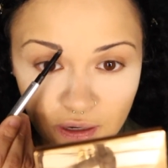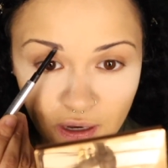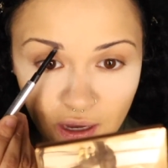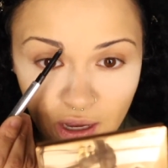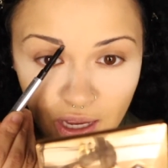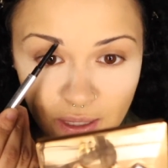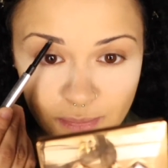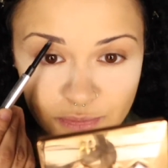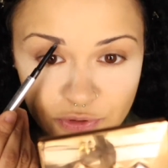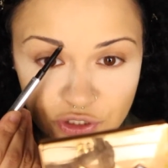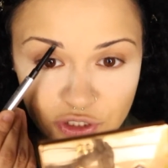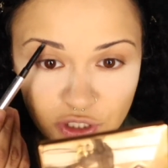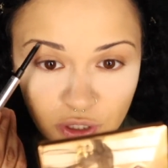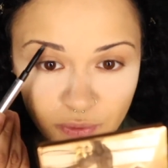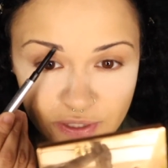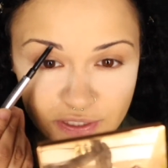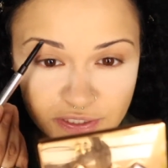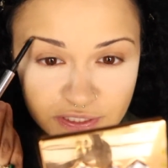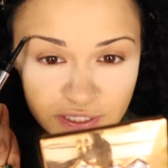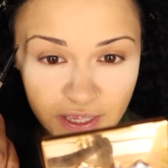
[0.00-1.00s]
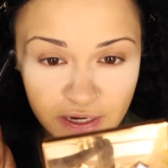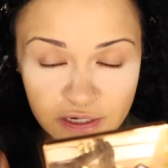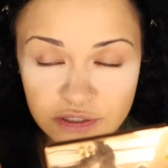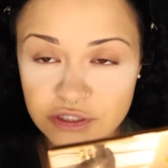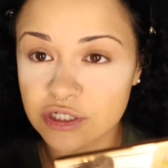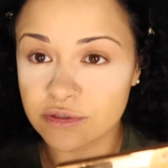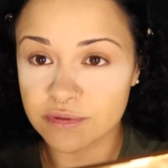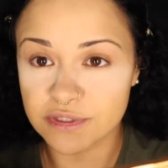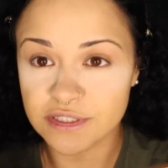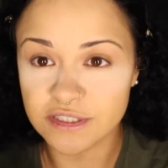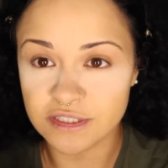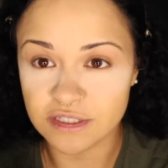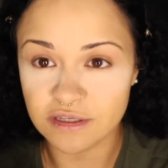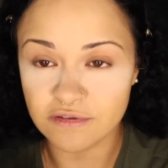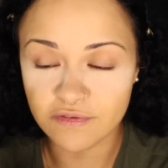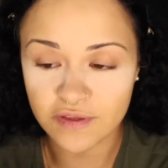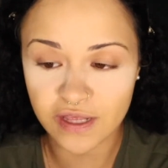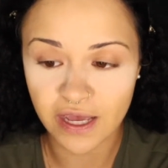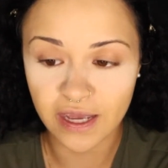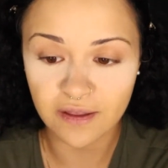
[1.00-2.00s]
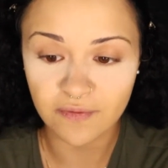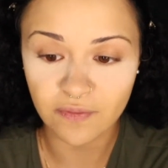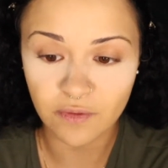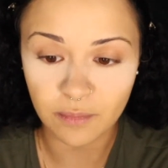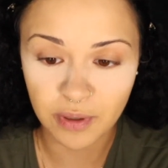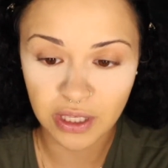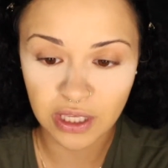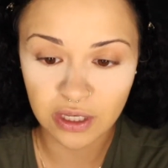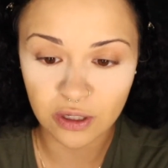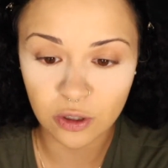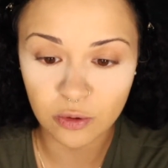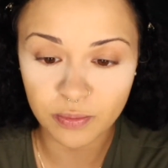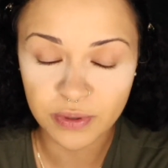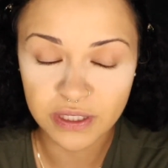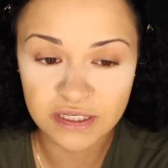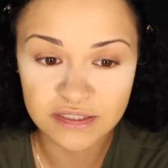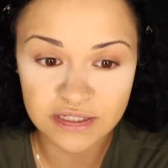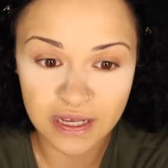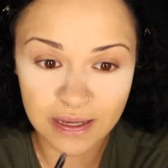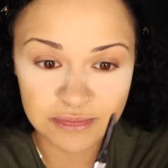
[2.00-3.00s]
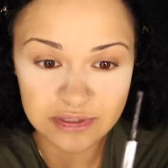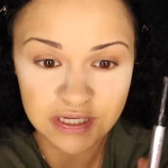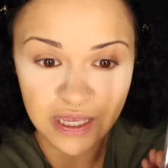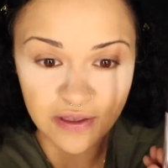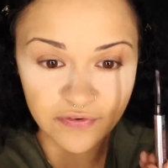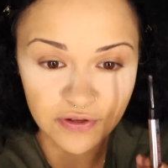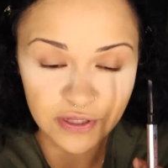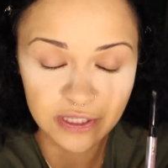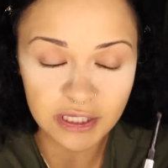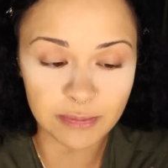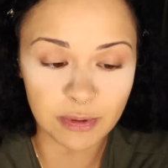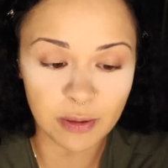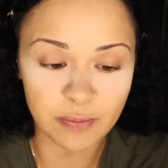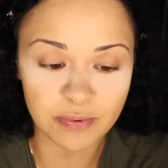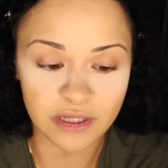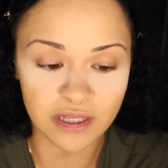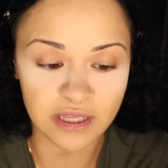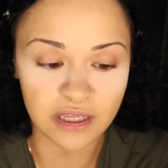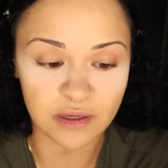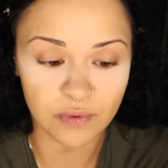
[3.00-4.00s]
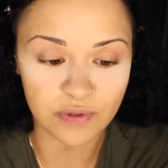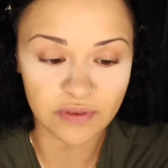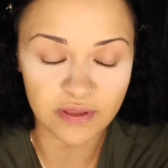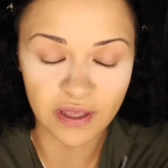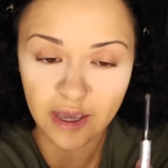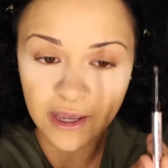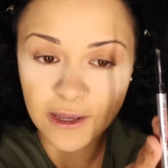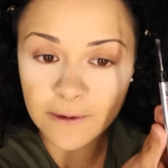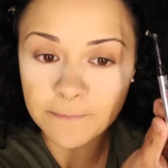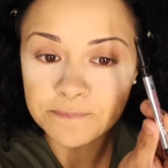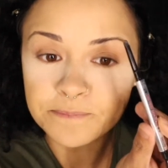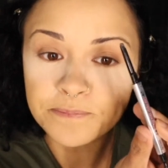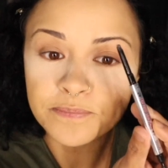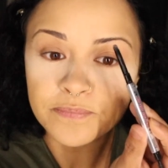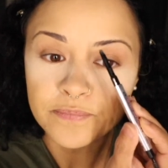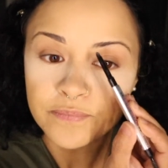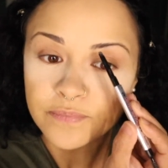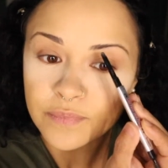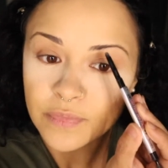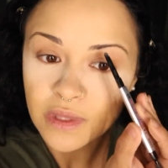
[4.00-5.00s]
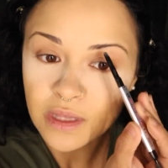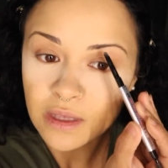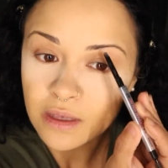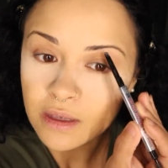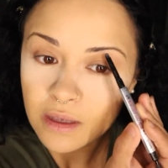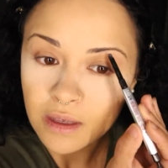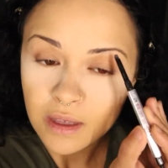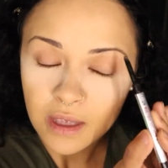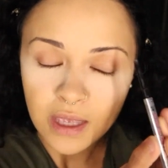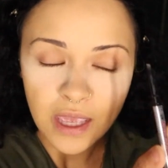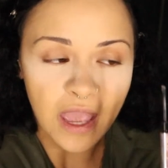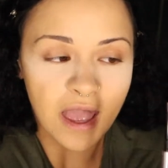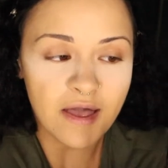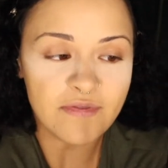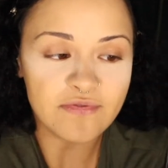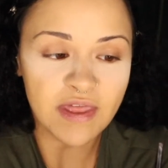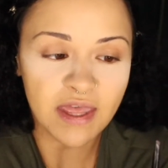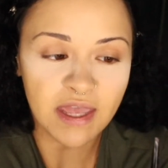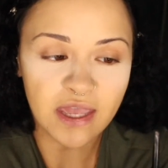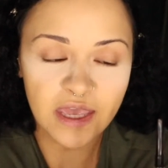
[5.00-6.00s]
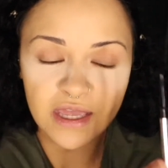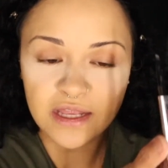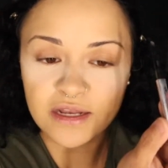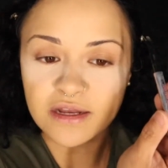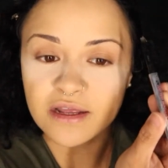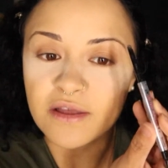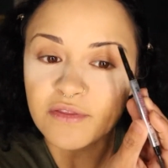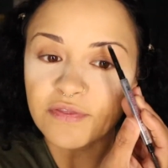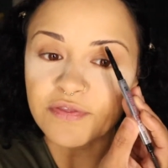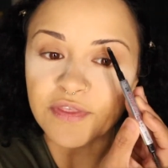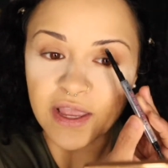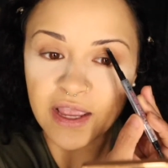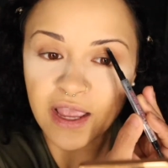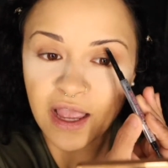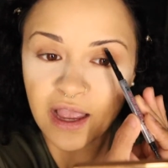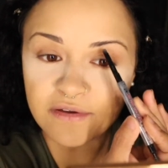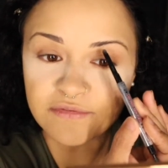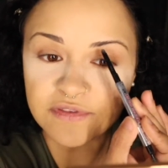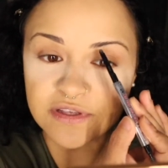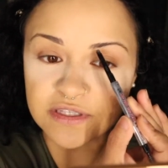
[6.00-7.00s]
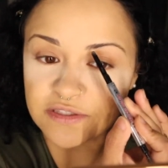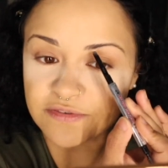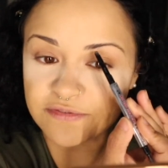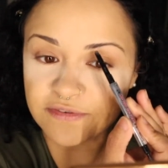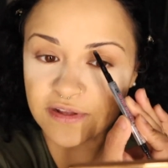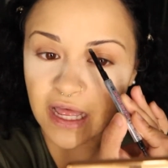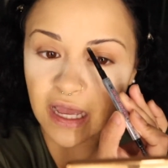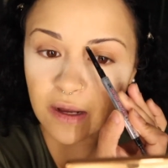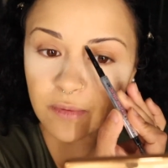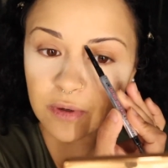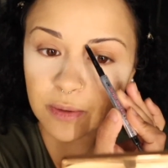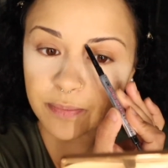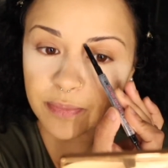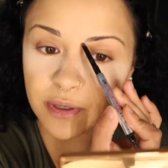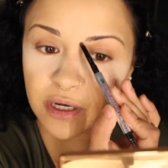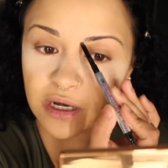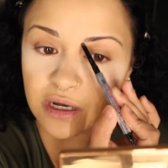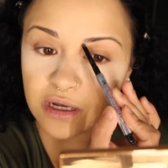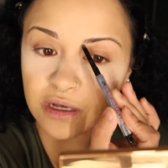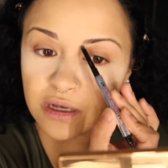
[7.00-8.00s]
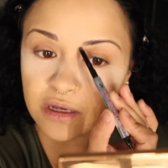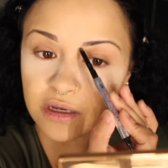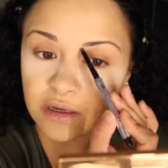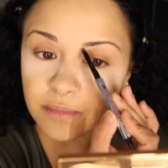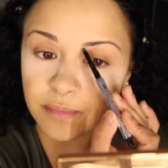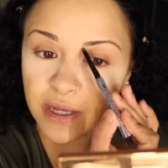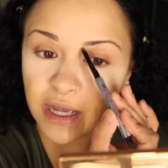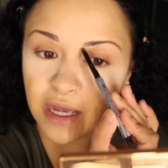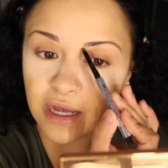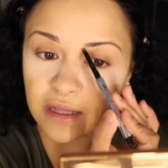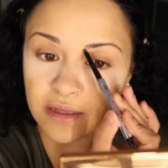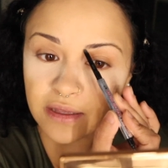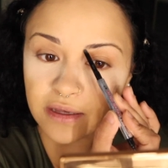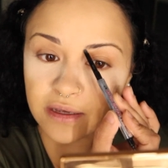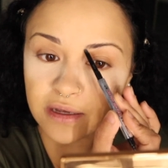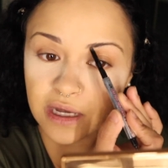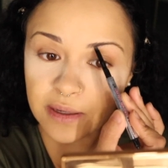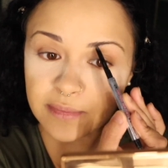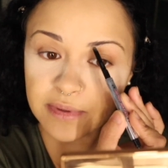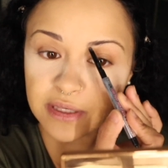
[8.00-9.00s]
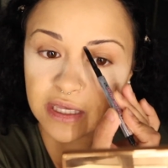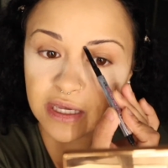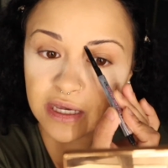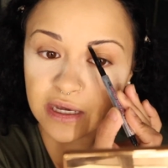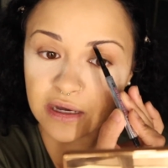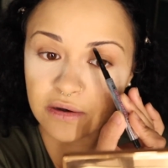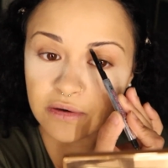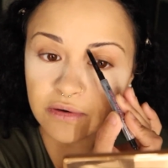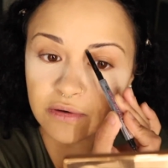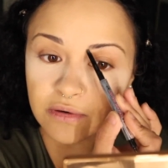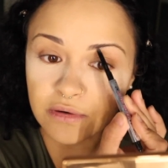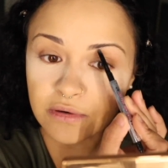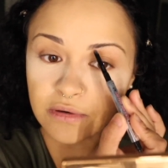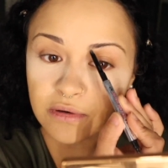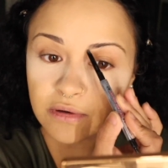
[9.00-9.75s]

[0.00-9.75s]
I'm so excited to receive that in the mail because I'm definitely going to be playing with that. And then they have this Flower Punk palette coming out.